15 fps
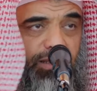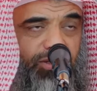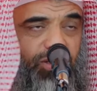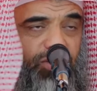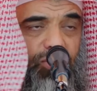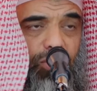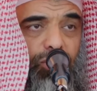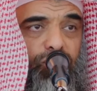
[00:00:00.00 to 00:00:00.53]
this
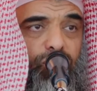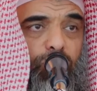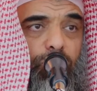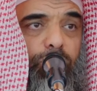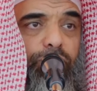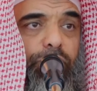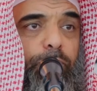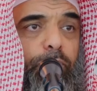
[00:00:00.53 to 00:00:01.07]
is also
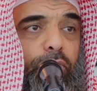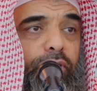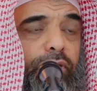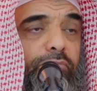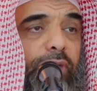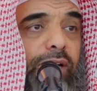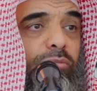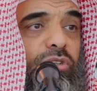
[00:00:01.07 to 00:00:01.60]
reported
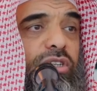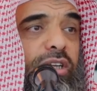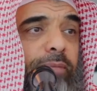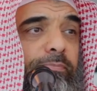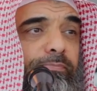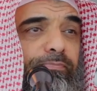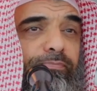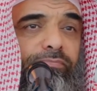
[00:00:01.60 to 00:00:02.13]
by
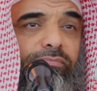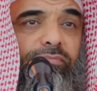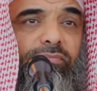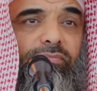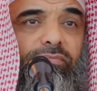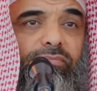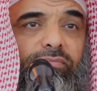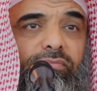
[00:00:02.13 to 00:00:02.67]
Muslim,
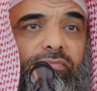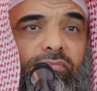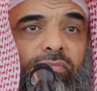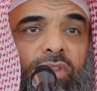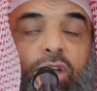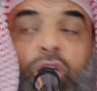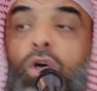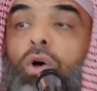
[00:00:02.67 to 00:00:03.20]

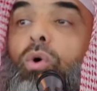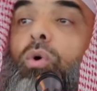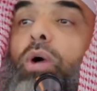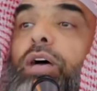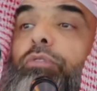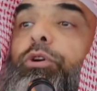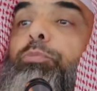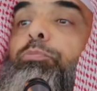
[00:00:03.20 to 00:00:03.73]

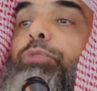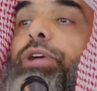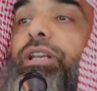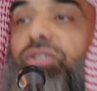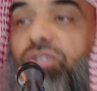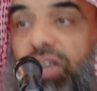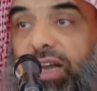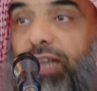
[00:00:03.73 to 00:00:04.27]
whoever
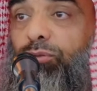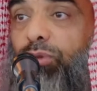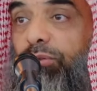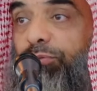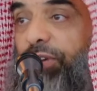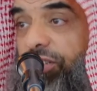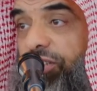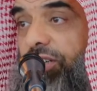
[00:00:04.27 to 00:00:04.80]
prays Salatul
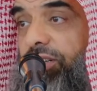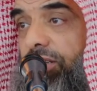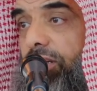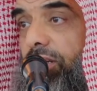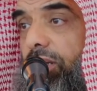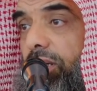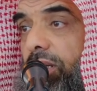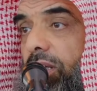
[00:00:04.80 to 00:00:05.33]
Fajr,
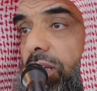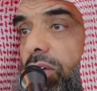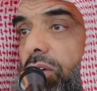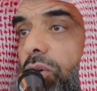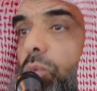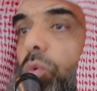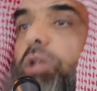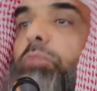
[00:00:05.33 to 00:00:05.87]

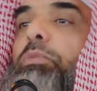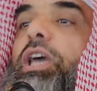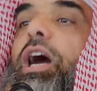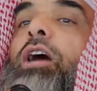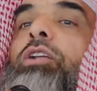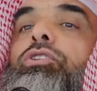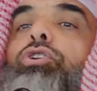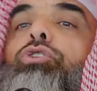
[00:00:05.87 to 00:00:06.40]
will be
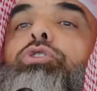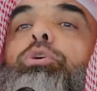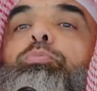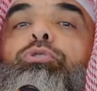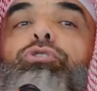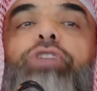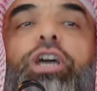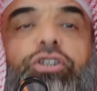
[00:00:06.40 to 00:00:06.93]
under the
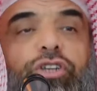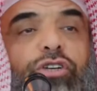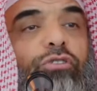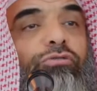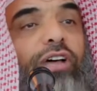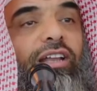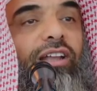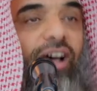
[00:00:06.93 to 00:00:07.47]
protection
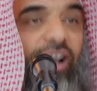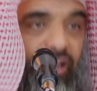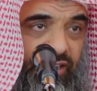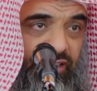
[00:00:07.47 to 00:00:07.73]
of Allah.